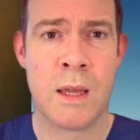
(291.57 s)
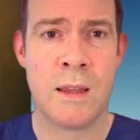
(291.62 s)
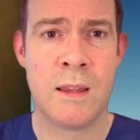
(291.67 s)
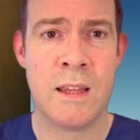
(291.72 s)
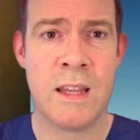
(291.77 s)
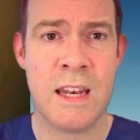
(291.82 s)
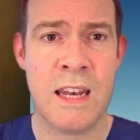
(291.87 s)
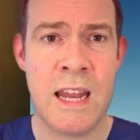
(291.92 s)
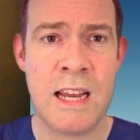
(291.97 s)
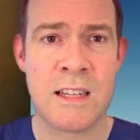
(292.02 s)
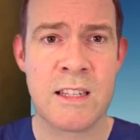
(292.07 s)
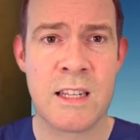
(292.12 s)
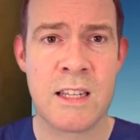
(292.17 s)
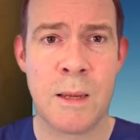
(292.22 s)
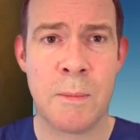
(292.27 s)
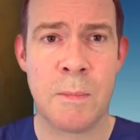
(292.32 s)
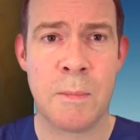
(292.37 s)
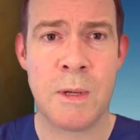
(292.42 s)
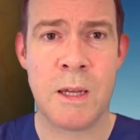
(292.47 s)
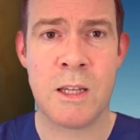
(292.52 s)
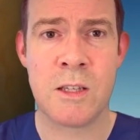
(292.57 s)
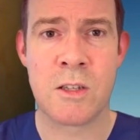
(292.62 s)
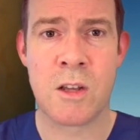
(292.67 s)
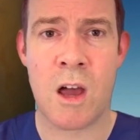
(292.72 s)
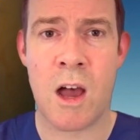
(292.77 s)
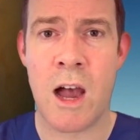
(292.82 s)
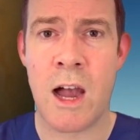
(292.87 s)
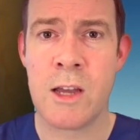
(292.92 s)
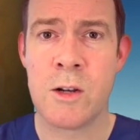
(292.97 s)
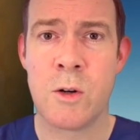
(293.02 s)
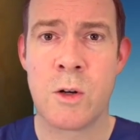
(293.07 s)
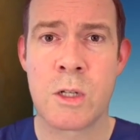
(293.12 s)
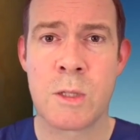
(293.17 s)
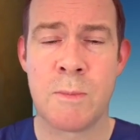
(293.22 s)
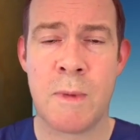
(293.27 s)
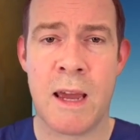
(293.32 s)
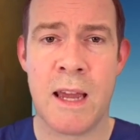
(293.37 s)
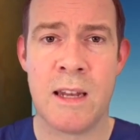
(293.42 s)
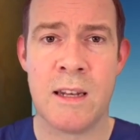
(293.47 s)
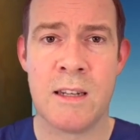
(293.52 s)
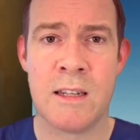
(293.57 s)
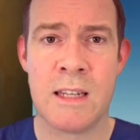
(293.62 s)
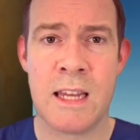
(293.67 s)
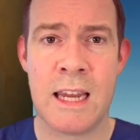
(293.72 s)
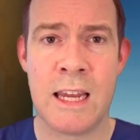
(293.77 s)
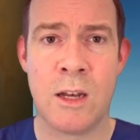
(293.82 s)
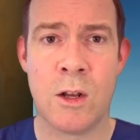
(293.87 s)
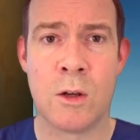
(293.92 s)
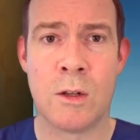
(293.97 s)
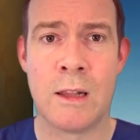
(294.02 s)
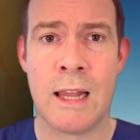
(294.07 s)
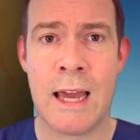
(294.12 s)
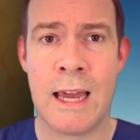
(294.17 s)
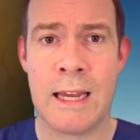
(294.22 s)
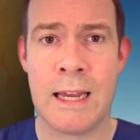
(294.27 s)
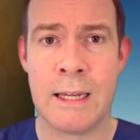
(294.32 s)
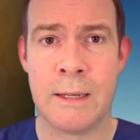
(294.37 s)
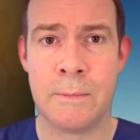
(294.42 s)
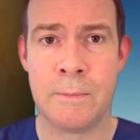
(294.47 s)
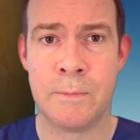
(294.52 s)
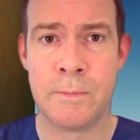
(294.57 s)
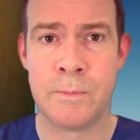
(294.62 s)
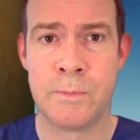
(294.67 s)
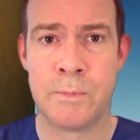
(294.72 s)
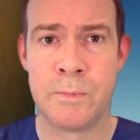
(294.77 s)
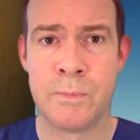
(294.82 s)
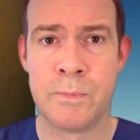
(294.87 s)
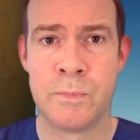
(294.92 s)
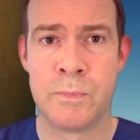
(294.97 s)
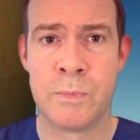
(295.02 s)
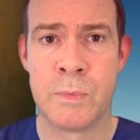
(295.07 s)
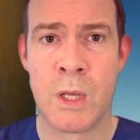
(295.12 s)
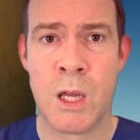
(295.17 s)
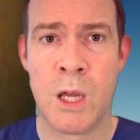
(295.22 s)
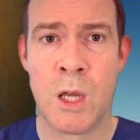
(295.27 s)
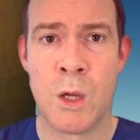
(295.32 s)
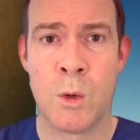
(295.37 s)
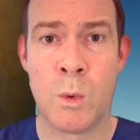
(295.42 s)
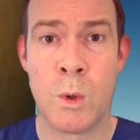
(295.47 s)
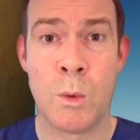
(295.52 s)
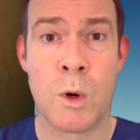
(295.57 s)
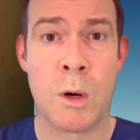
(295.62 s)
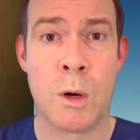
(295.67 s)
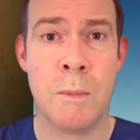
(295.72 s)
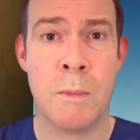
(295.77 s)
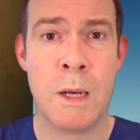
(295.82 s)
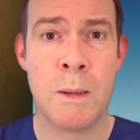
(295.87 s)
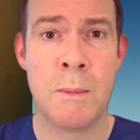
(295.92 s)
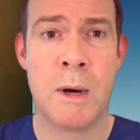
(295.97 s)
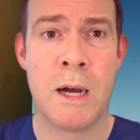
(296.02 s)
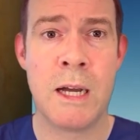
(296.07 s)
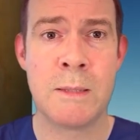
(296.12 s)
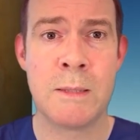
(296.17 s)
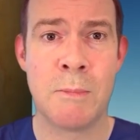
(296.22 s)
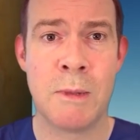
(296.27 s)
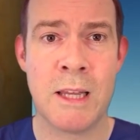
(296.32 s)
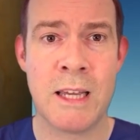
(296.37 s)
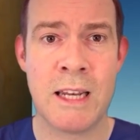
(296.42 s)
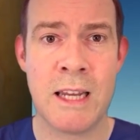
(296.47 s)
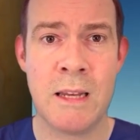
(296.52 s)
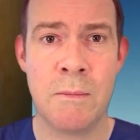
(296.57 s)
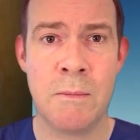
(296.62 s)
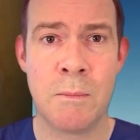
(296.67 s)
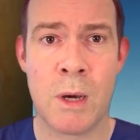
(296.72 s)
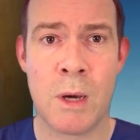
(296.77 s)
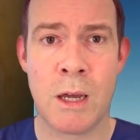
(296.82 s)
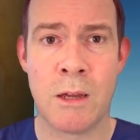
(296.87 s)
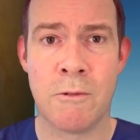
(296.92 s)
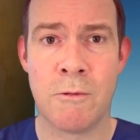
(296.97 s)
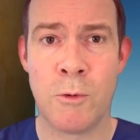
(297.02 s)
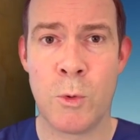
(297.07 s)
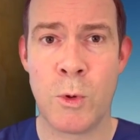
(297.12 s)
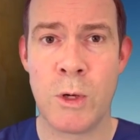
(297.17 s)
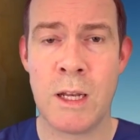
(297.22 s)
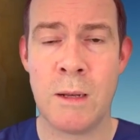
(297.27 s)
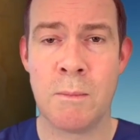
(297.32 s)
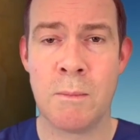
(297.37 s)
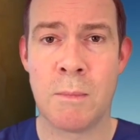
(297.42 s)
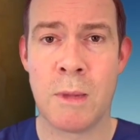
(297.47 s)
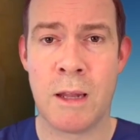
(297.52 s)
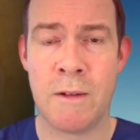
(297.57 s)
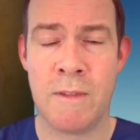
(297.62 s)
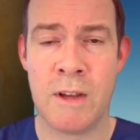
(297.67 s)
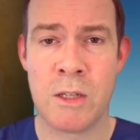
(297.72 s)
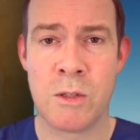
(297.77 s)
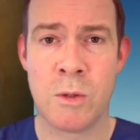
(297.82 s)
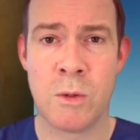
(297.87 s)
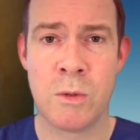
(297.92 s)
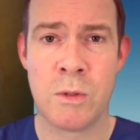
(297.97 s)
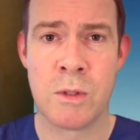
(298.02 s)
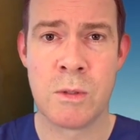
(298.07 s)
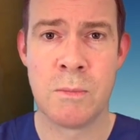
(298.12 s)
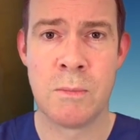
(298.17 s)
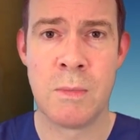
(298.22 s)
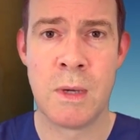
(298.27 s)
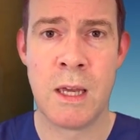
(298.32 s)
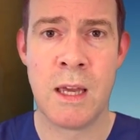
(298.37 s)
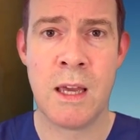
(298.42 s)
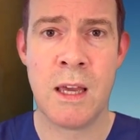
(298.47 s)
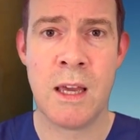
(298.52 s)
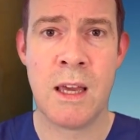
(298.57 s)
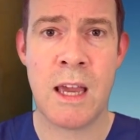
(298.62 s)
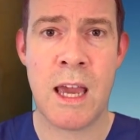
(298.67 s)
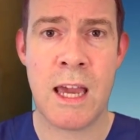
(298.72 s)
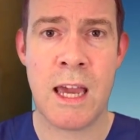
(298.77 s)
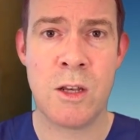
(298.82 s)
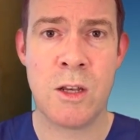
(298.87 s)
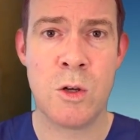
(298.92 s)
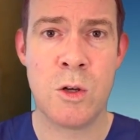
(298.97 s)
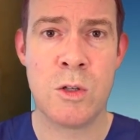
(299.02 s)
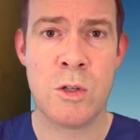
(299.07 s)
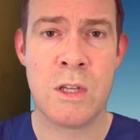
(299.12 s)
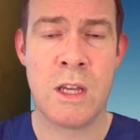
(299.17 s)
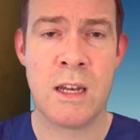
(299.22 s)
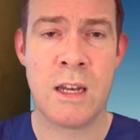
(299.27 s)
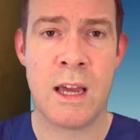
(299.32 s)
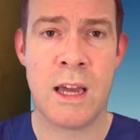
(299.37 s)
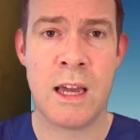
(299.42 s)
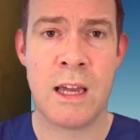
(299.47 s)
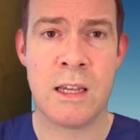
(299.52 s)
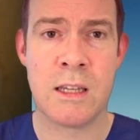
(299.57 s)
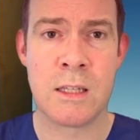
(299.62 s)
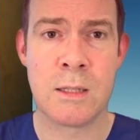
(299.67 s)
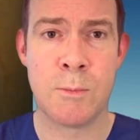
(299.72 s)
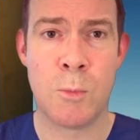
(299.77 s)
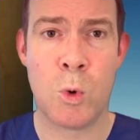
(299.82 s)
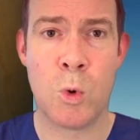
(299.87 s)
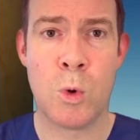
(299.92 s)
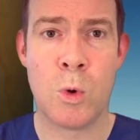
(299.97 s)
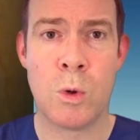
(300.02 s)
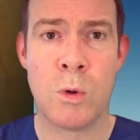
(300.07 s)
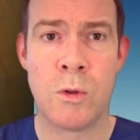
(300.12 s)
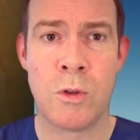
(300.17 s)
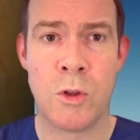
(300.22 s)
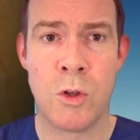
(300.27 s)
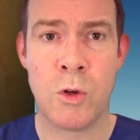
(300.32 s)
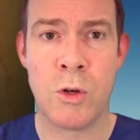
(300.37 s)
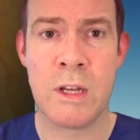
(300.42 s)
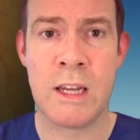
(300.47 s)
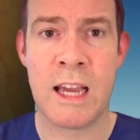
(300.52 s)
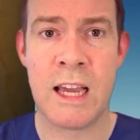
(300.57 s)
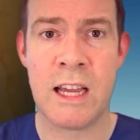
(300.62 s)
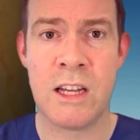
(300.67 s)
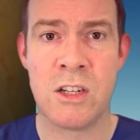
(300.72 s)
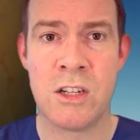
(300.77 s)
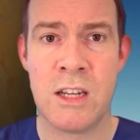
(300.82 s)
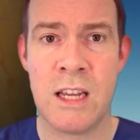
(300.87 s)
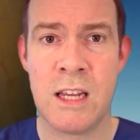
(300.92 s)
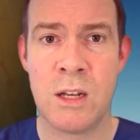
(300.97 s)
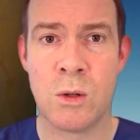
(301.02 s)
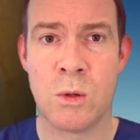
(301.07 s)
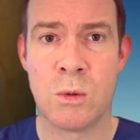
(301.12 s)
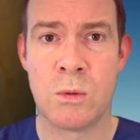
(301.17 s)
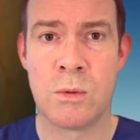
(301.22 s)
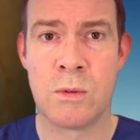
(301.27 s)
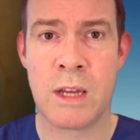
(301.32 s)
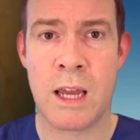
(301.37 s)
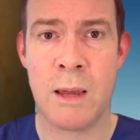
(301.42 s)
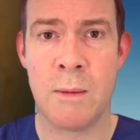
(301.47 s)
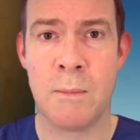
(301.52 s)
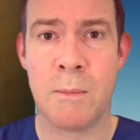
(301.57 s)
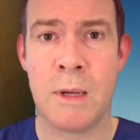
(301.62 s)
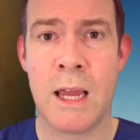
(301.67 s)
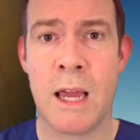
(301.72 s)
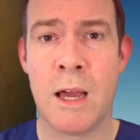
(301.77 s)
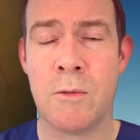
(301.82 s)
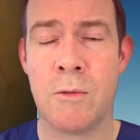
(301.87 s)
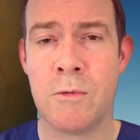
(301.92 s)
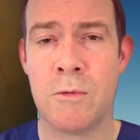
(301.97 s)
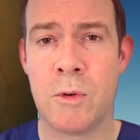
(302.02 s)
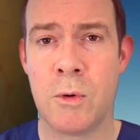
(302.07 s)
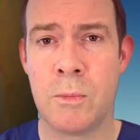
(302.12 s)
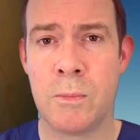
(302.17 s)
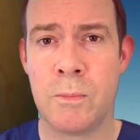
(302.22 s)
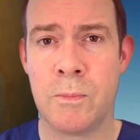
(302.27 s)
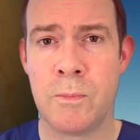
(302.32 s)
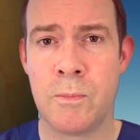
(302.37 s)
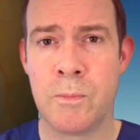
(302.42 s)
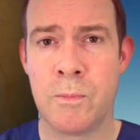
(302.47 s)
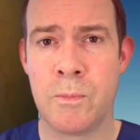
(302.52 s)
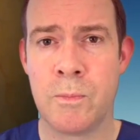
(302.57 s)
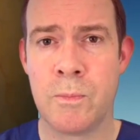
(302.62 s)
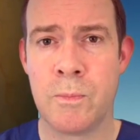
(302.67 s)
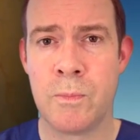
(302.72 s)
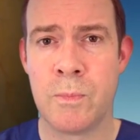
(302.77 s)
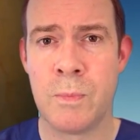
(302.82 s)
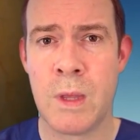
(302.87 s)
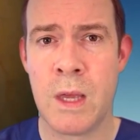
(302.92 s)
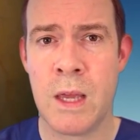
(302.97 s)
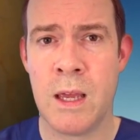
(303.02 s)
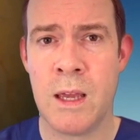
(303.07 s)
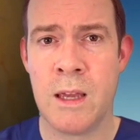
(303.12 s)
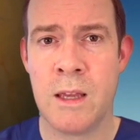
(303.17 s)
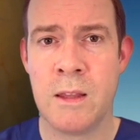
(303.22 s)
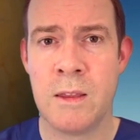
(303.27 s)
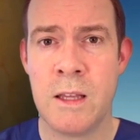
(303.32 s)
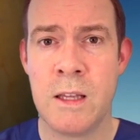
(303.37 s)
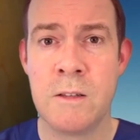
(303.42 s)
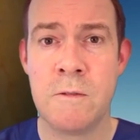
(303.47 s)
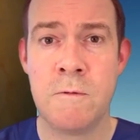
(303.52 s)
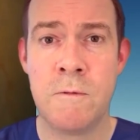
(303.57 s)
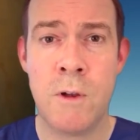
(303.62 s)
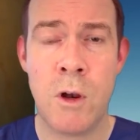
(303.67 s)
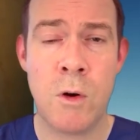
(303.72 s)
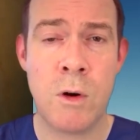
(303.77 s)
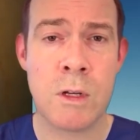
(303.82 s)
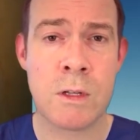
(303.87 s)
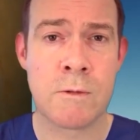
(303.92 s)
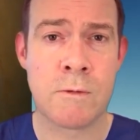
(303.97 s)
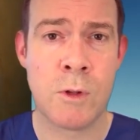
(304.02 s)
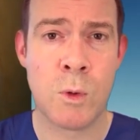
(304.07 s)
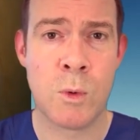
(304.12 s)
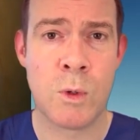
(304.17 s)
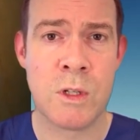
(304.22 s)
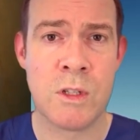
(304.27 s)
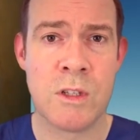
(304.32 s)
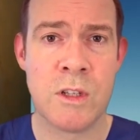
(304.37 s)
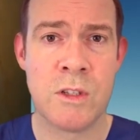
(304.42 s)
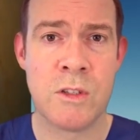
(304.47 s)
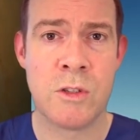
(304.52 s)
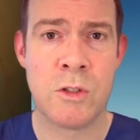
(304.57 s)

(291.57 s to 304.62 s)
The next step is to hydroexpand tenon layer. We want to minimize bleeding by avoiding blood vessels and using a small 30 gauge needle can be helpful. There's various fluids that